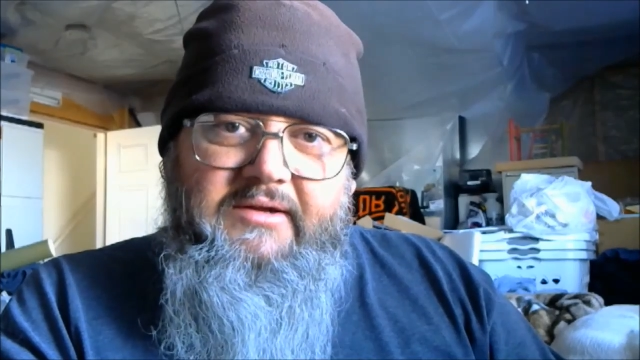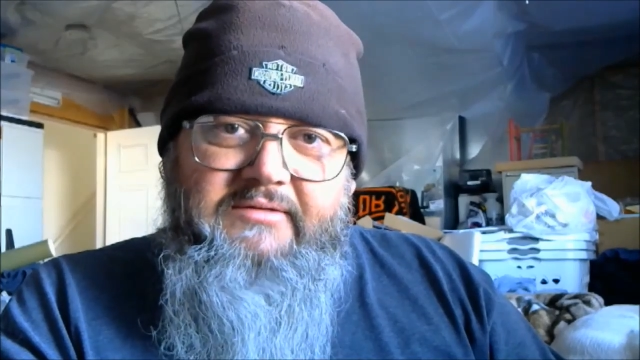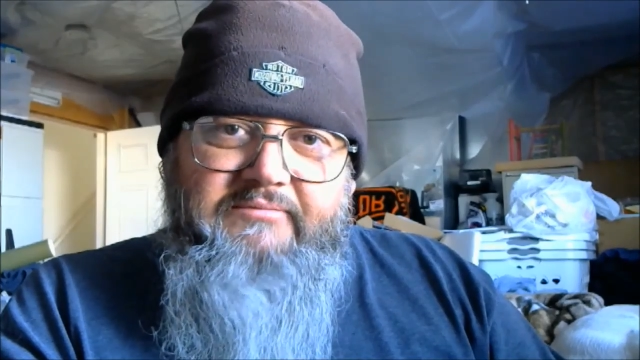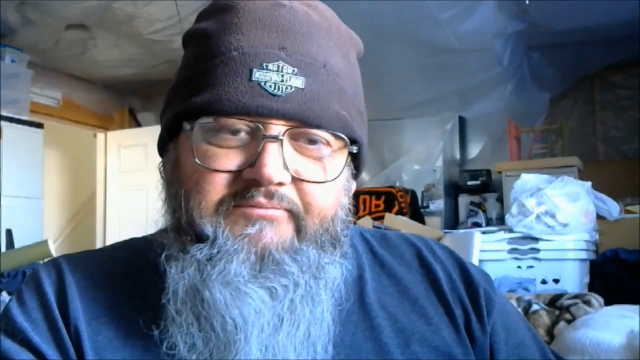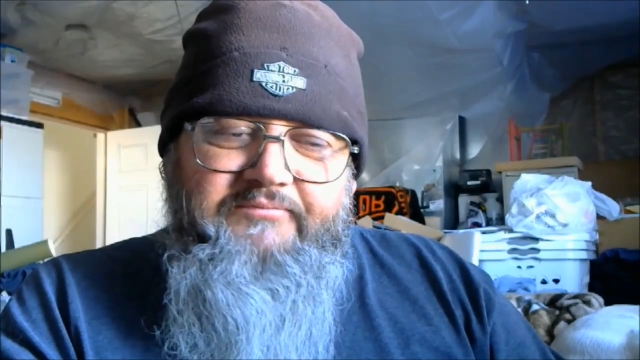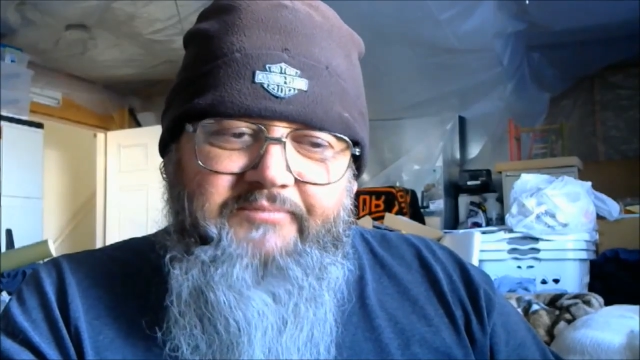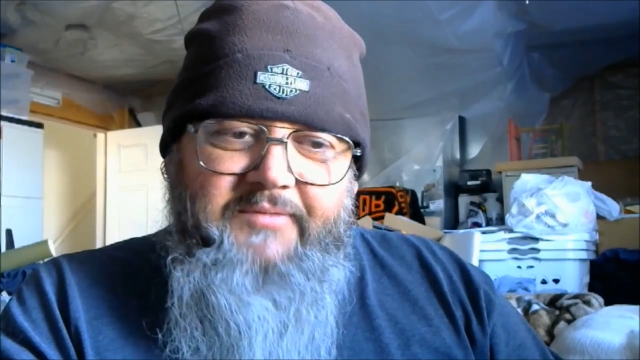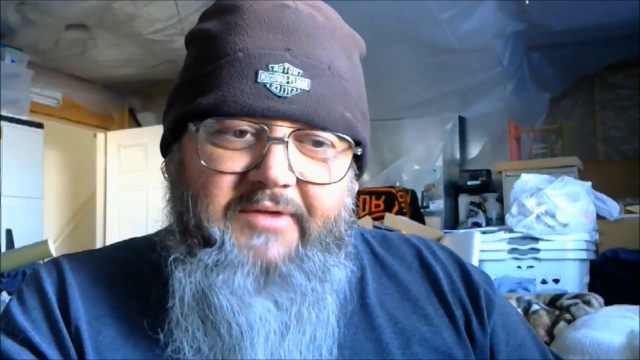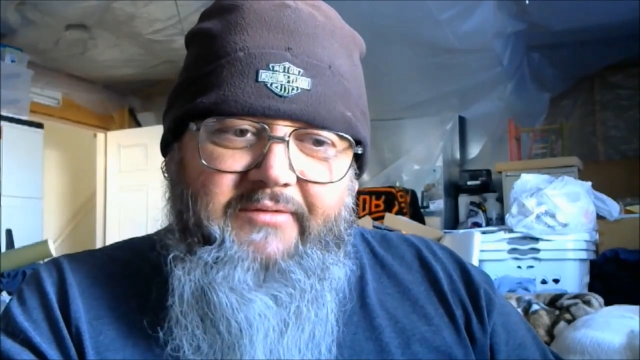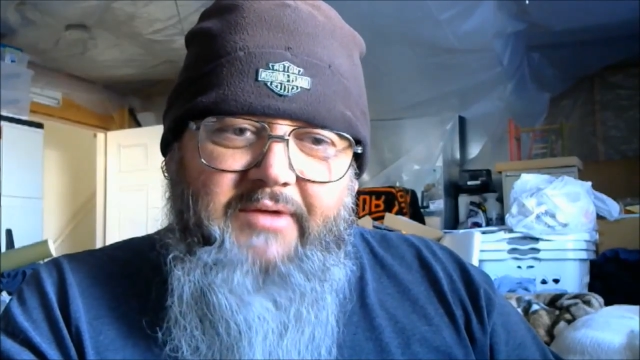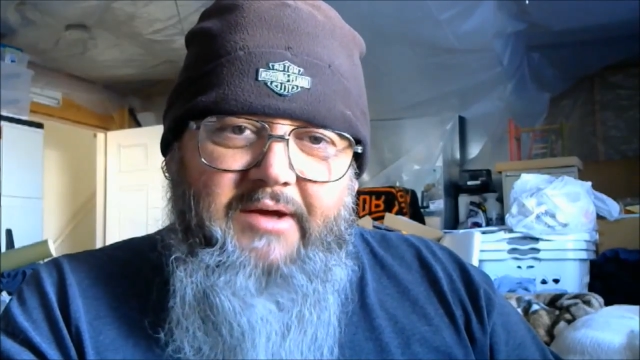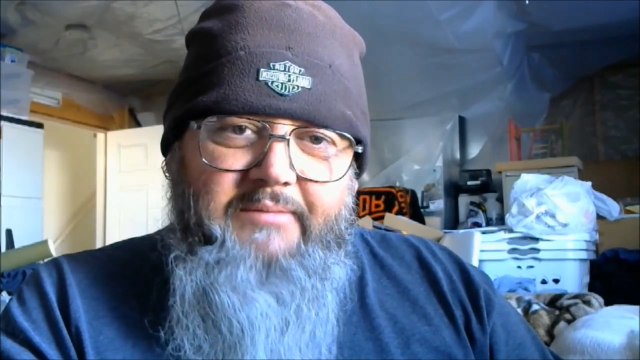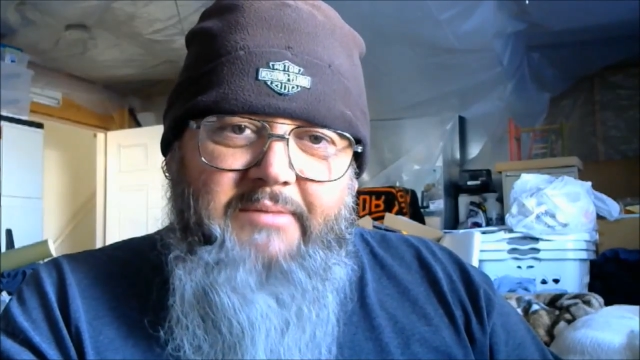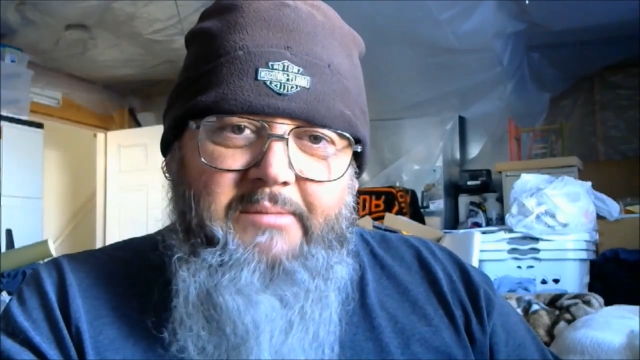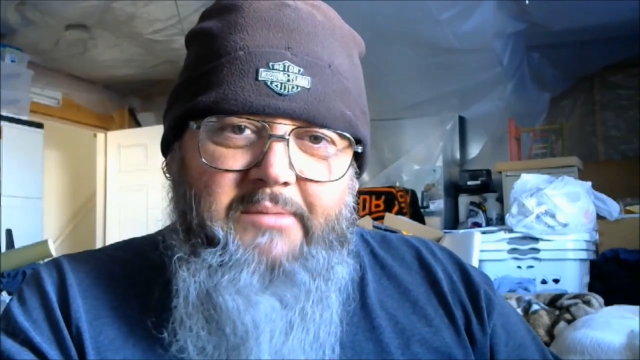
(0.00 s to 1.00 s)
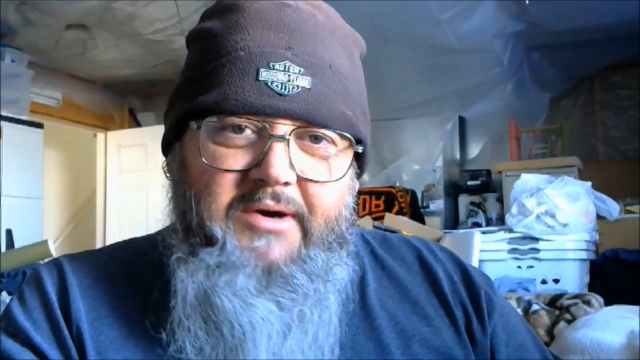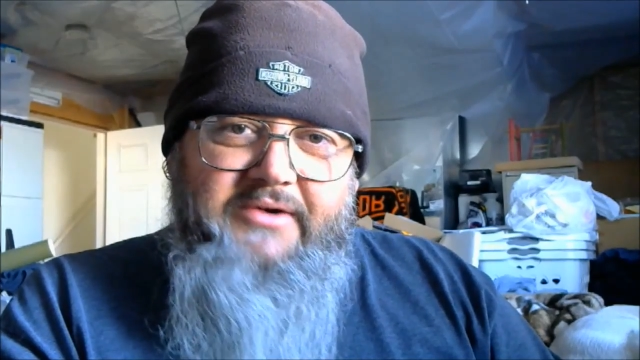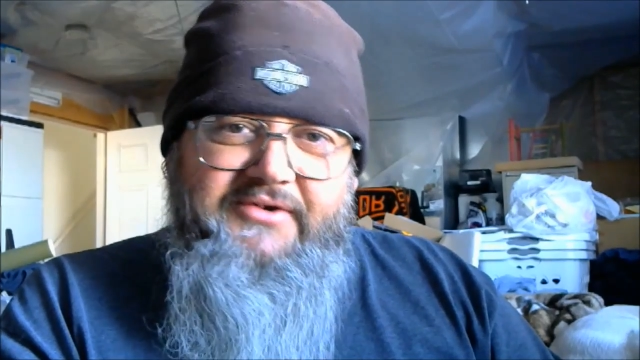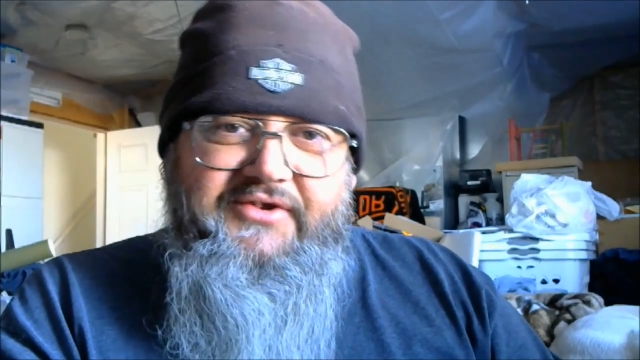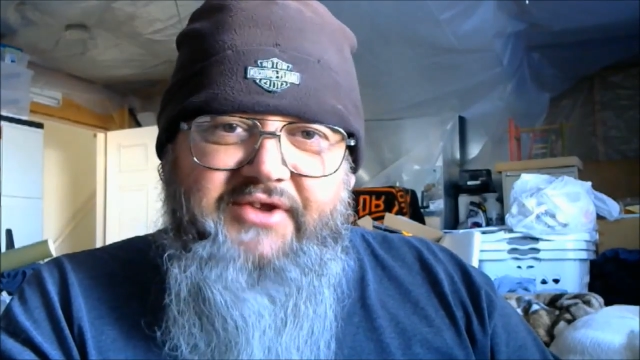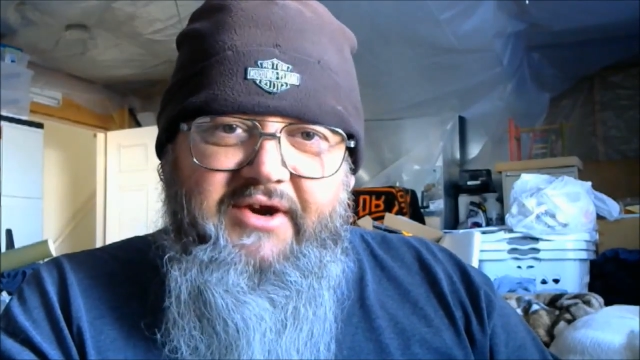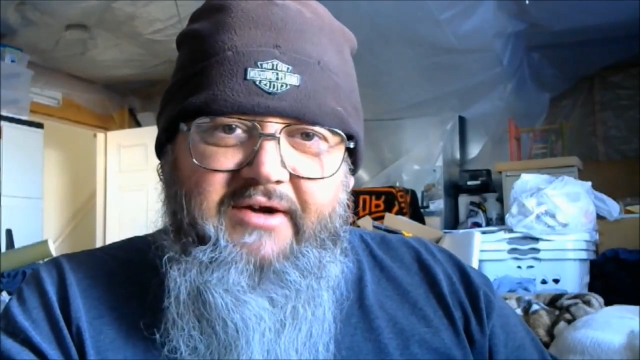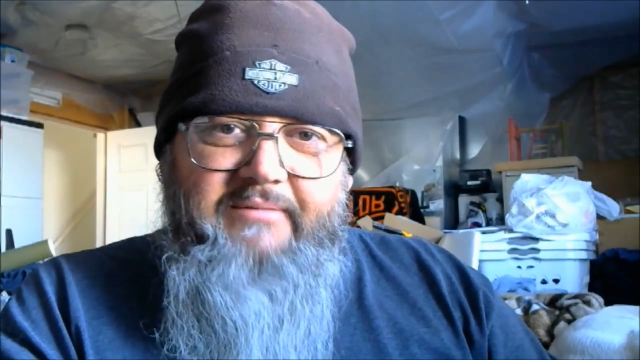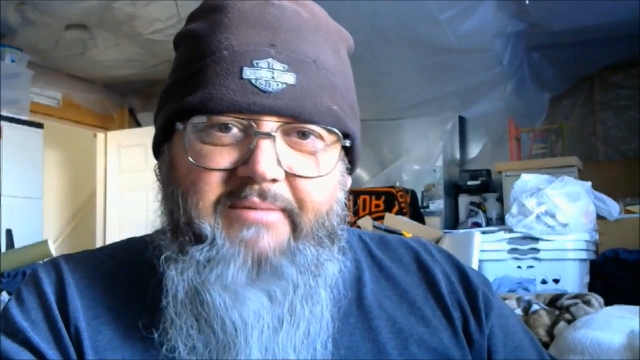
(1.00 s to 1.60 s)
and I've got my models there